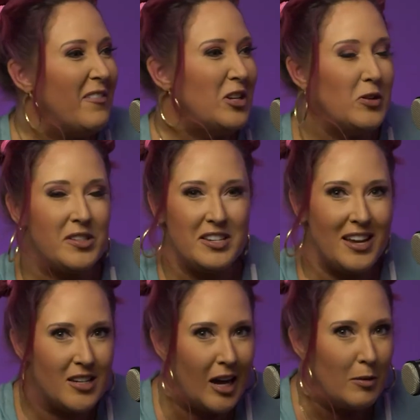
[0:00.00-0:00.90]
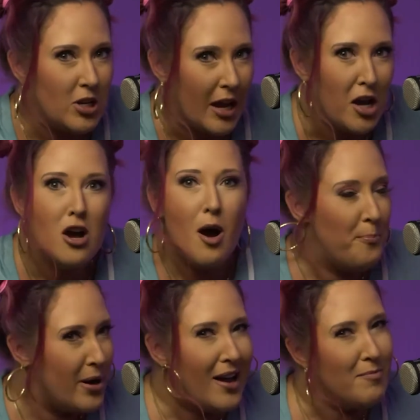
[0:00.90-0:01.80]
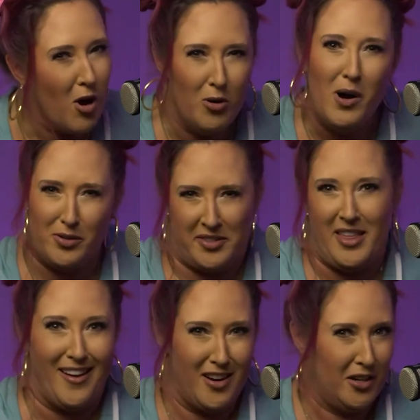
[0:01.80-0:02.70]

used it 10 times yet, but I'm almost there.